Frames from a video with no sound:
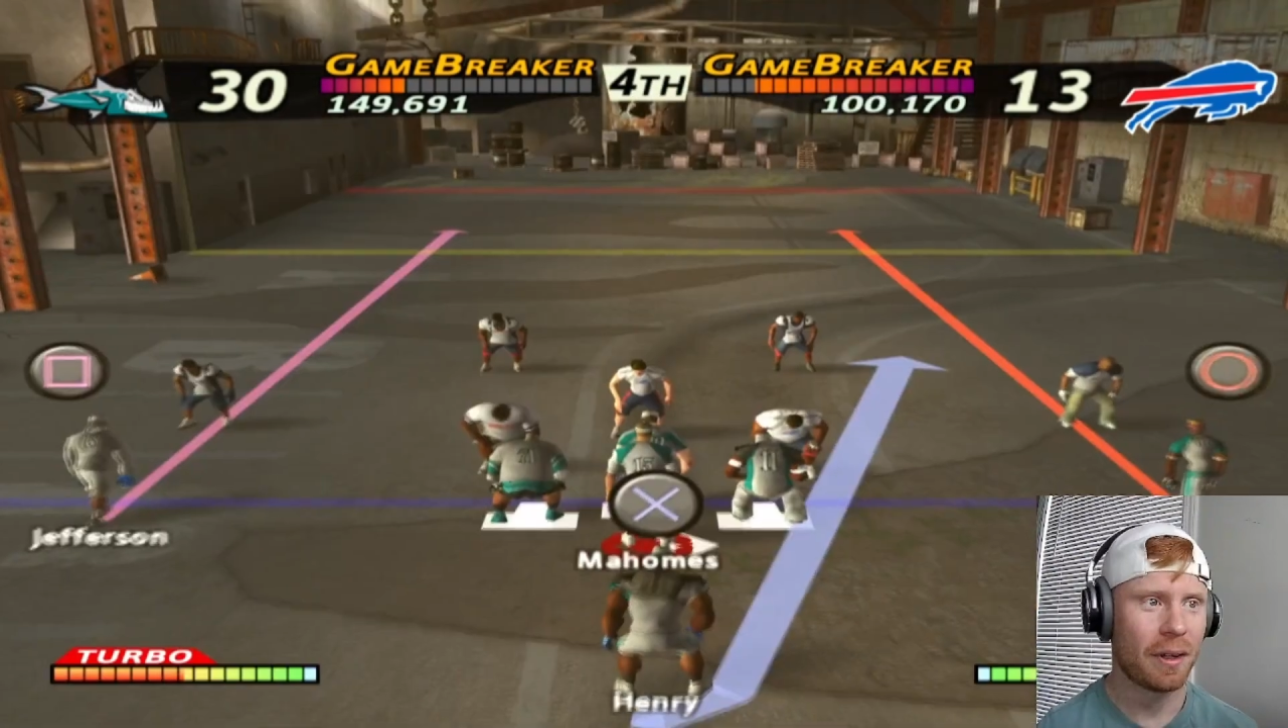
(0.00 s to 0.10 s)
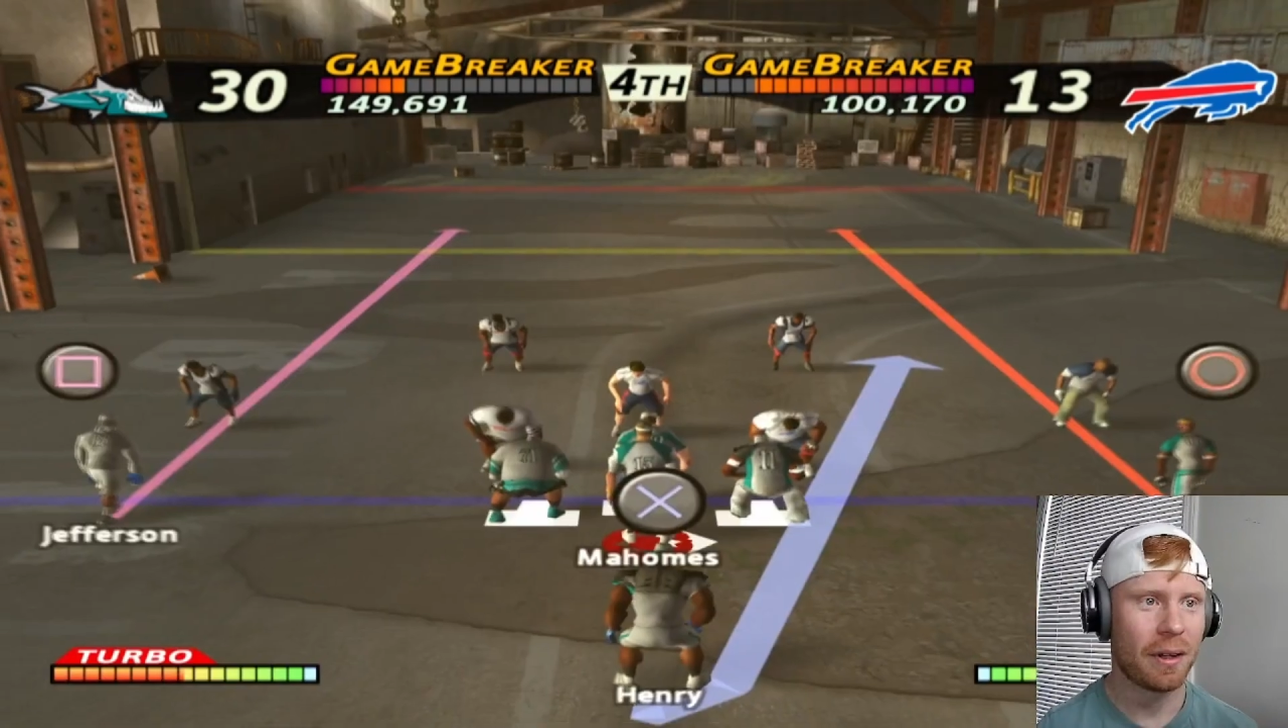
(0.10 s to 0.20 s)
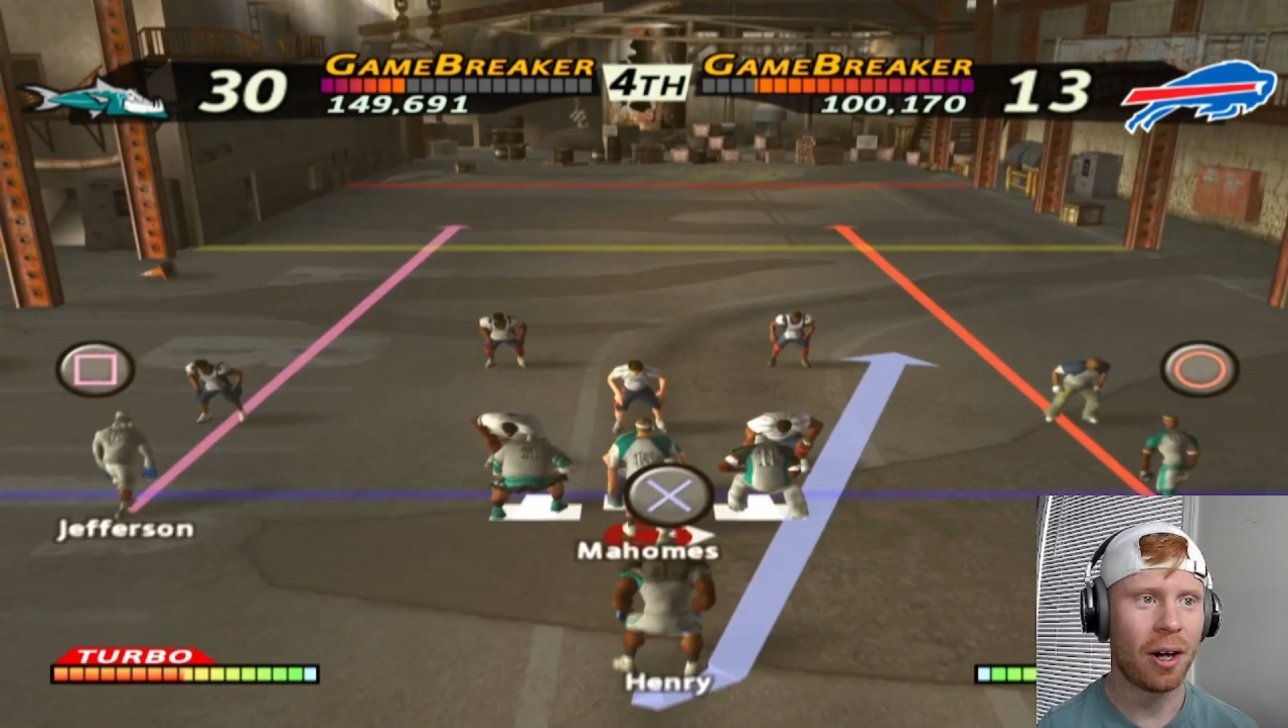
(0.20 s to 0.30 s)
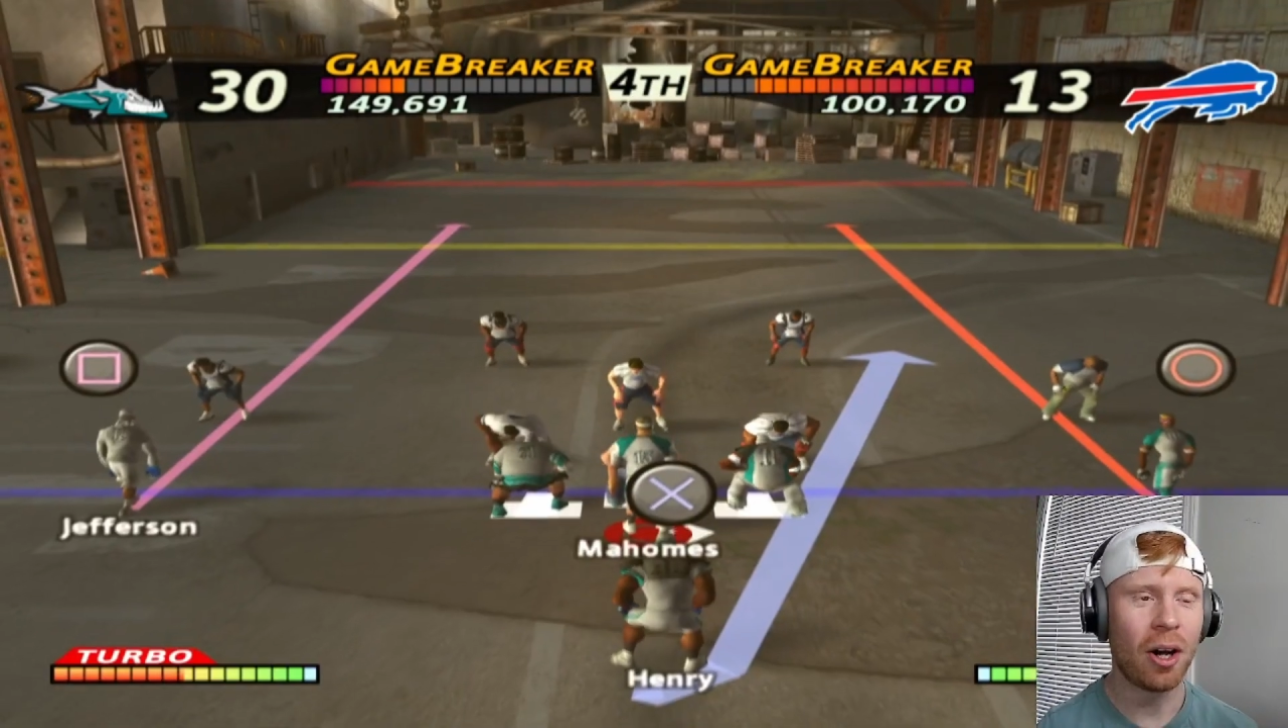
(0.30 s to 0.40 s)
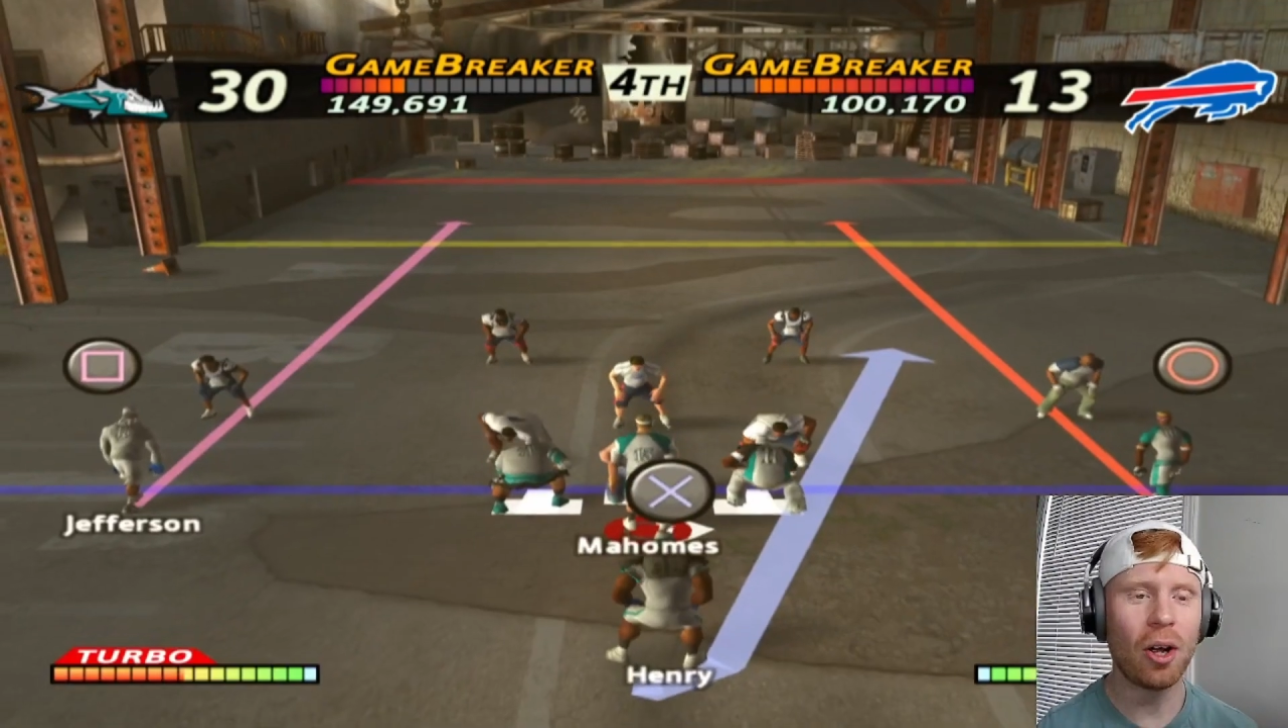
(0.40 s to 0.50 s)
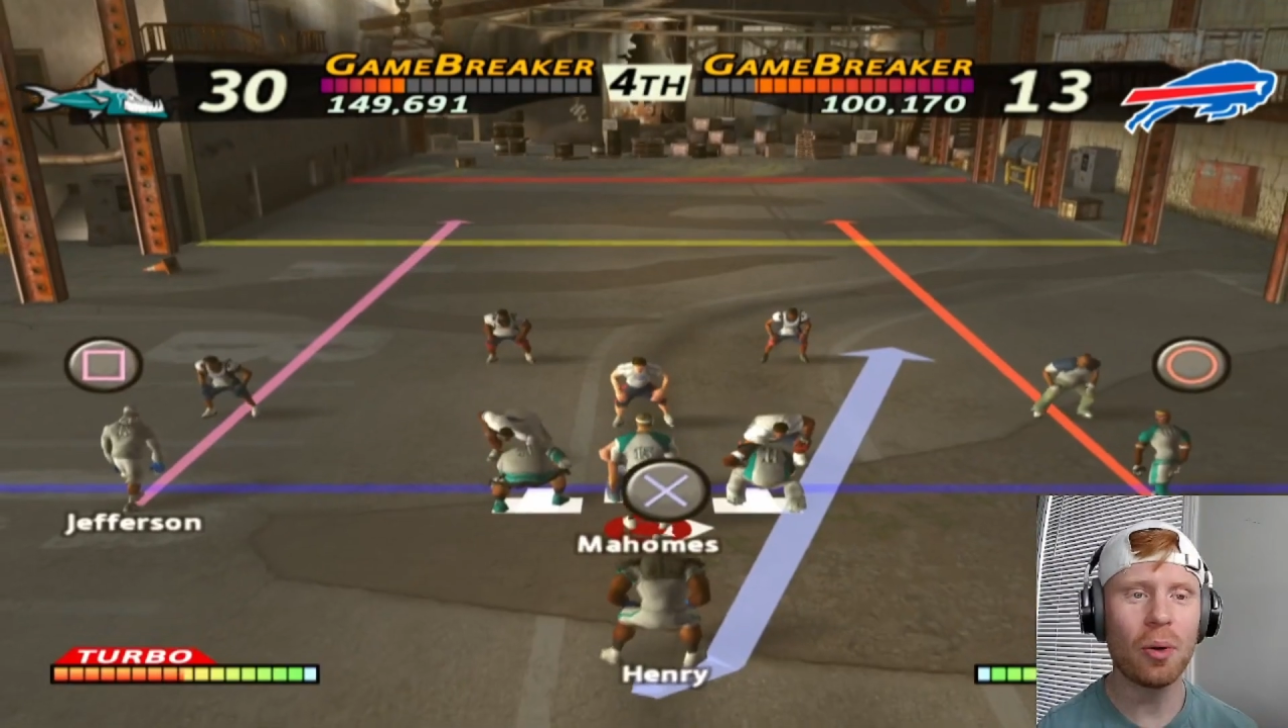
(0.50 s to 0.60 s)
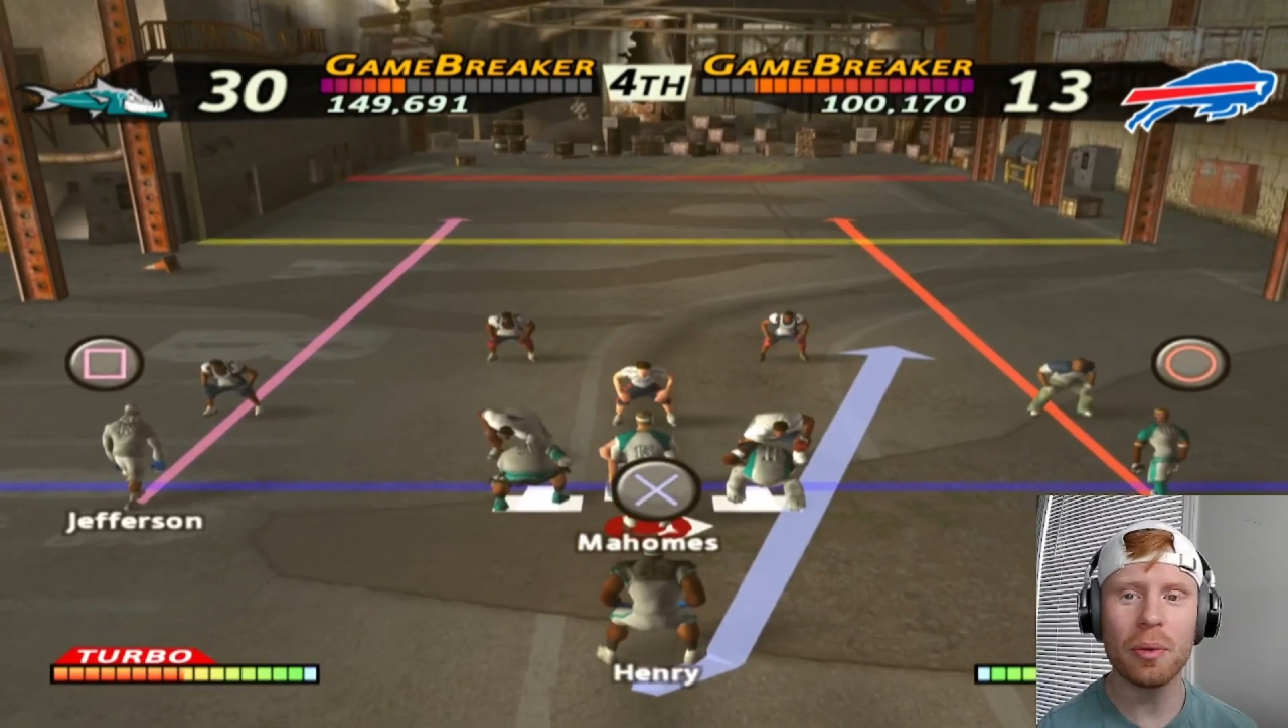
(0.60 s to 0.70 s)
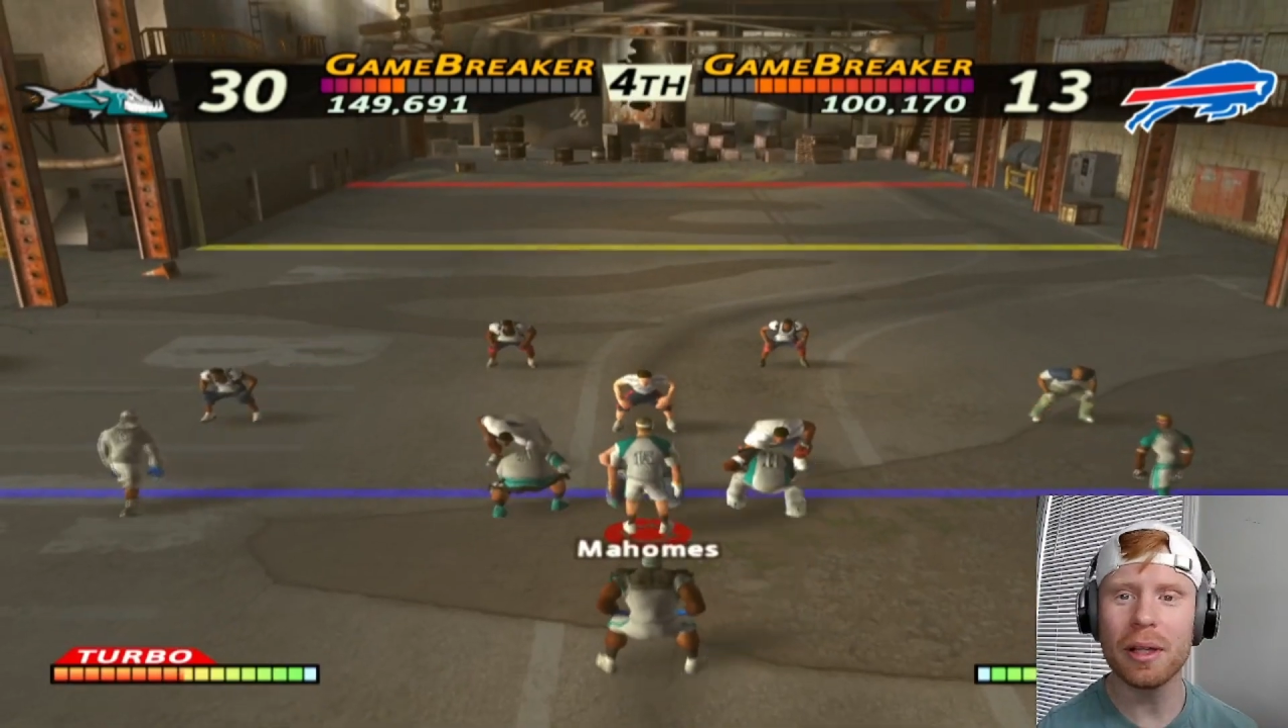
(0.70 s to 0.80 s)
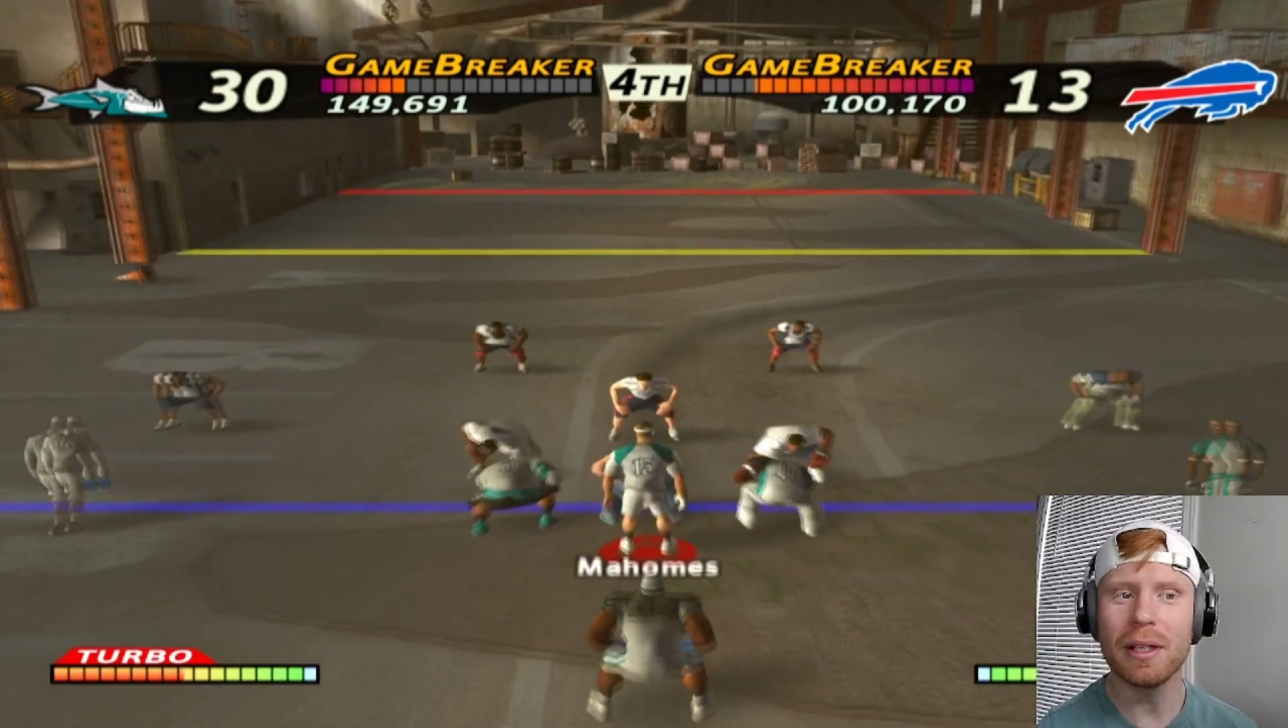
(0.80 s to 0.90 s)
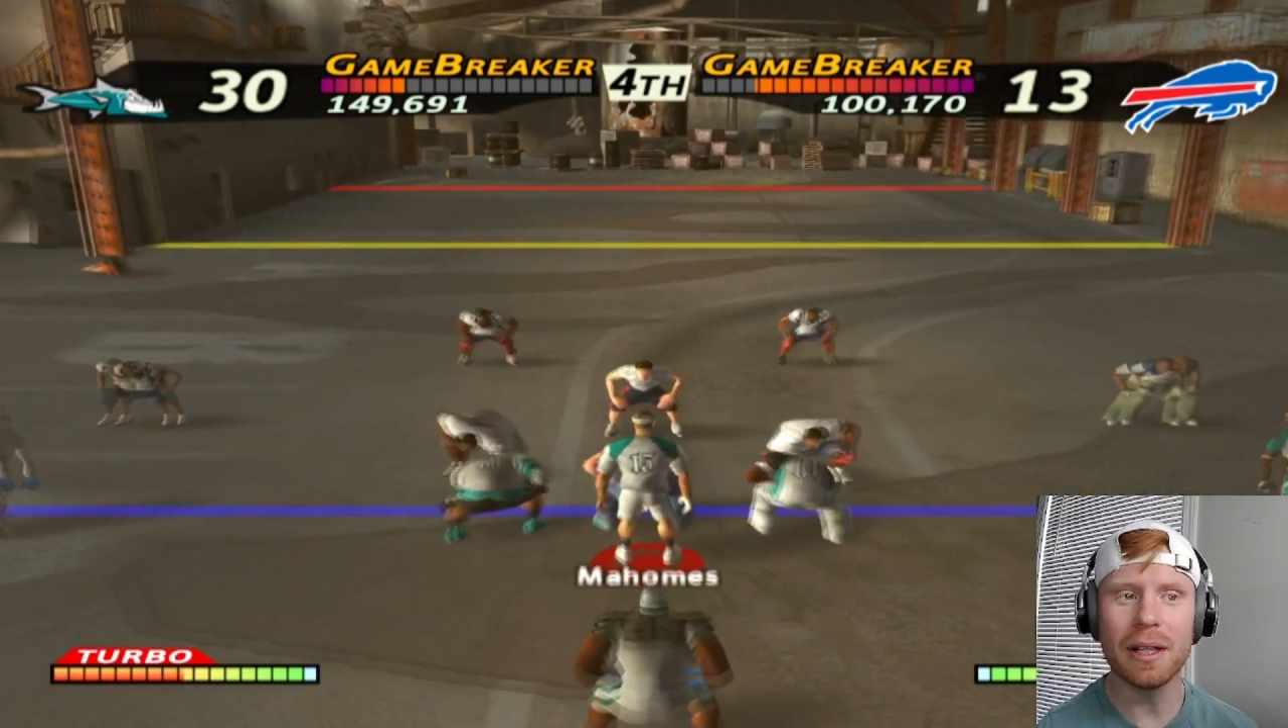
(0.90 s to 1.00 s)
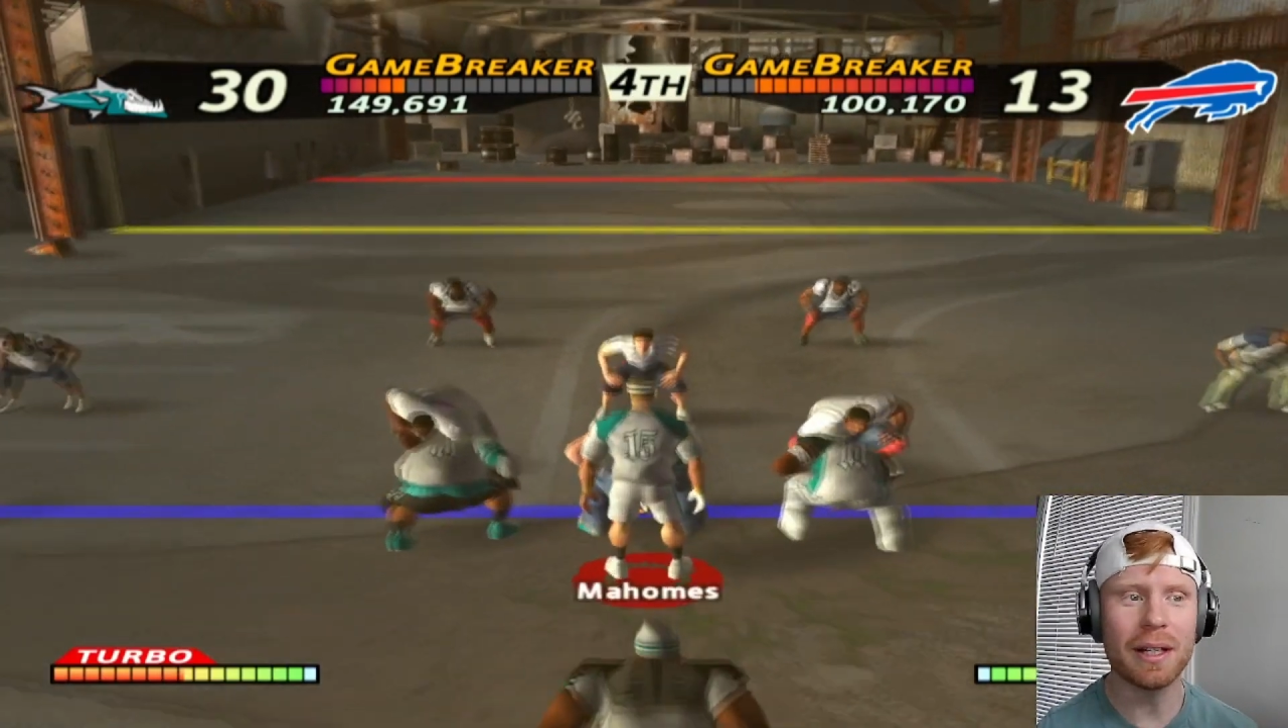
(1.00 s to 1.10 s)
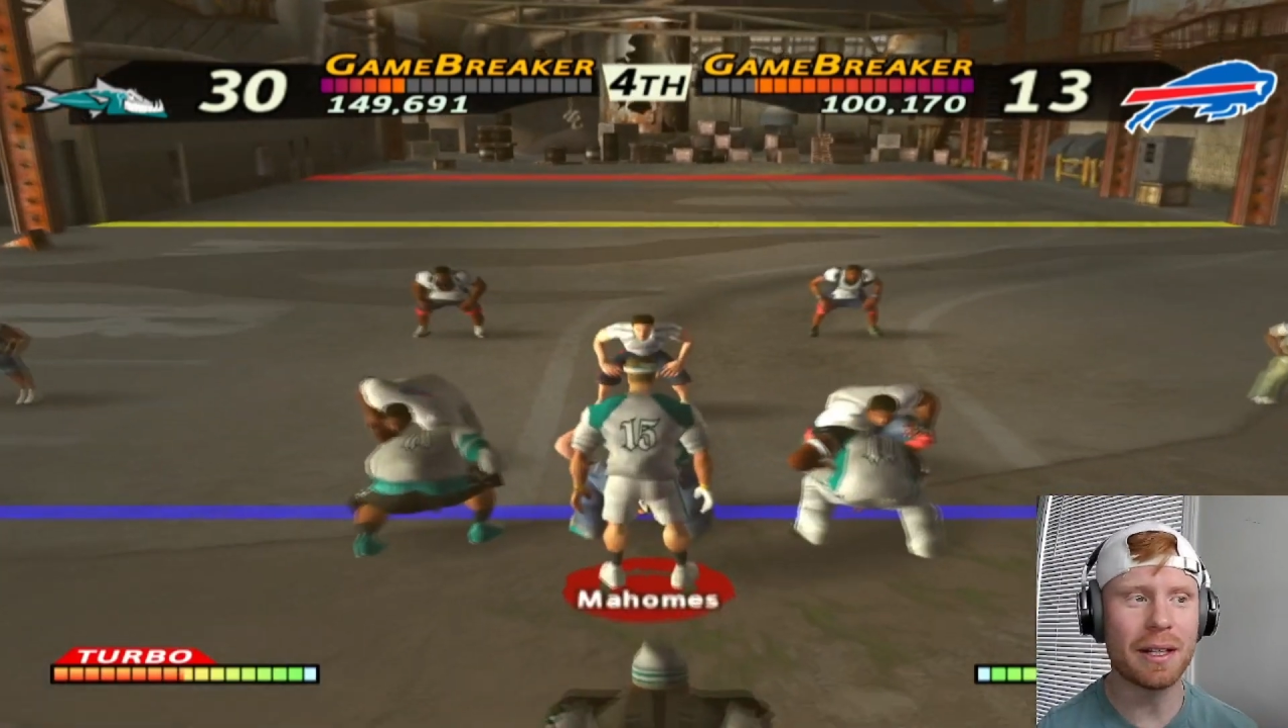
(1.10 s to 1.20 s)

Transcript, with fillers: All we need